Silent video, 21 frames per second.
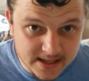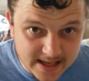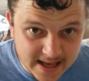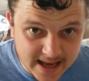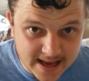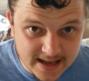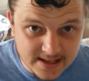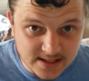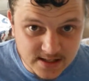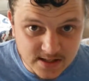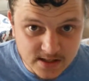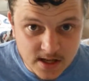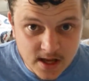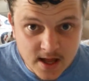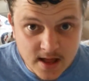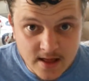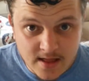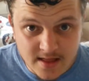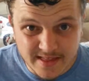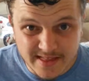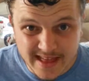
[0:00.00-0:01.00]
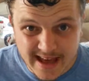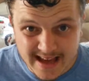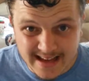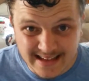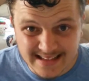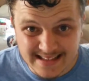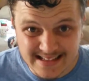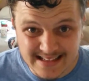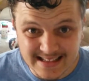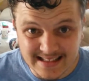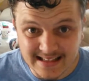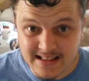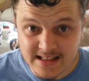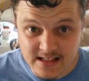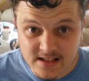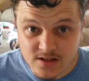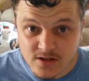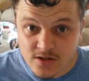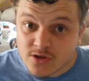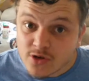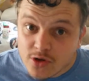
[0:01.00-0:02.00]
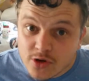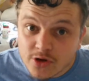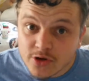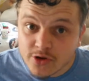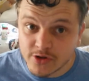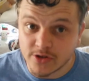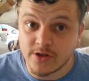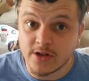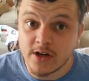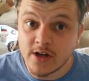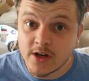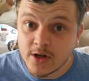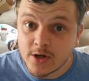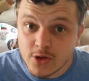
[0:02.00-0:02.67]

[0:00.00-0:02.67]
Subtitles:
case that this could